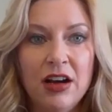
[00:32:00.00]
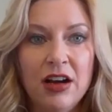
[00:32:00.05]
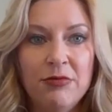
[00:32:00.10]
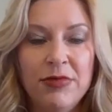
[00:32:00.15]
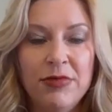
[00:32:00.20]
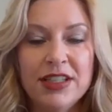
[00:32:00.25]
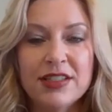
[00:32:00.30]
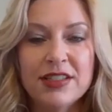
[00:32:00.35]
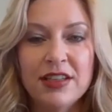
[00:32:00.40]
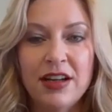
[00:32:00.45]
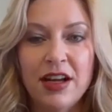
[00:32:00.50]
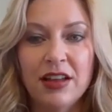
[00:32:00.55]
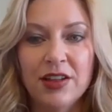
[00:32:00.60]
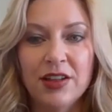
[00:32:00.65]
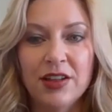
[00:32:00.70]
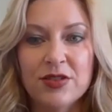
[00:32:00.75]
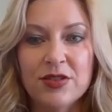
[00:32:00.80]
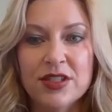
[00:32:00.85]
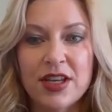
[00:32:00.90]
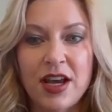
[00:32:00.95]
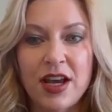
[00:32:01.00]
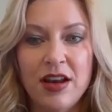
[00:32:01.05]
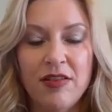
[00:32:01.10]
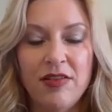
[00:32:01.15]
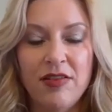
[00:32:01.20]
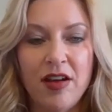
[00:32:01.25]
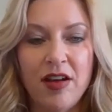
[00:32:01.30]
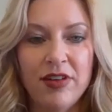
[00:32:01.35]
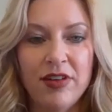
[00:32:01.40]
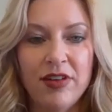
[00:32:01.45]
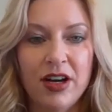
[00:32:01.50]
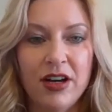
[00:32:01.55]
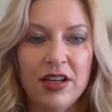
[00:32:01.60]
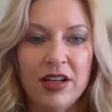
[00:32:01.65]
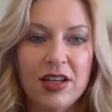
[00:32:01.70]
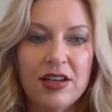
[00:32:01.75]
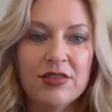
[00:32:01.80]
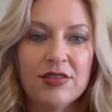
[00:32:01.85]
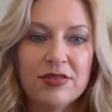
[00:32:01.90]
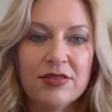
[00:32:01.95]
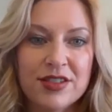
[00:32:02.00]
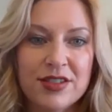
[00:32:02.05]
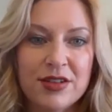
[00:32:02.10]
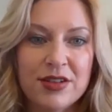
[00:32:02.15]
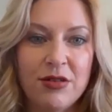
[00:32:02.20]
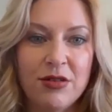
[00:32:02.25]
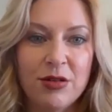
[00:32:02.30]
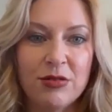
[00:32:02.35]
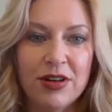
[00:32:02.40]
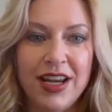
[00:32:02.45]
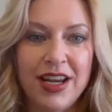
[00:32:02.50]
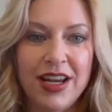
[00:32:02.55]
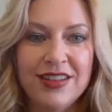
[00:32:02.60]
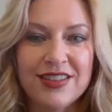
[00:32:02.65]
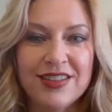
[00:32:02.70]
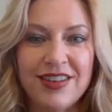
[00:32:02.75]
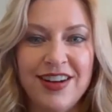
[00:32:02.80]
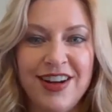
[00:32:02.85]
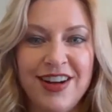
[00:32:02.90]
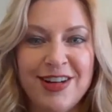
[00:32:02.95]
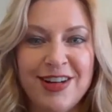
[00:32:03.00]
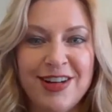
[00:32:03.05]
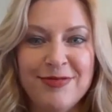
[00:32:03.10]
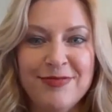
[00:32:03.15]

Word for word: Um, but to not lose sight of that value. So great job.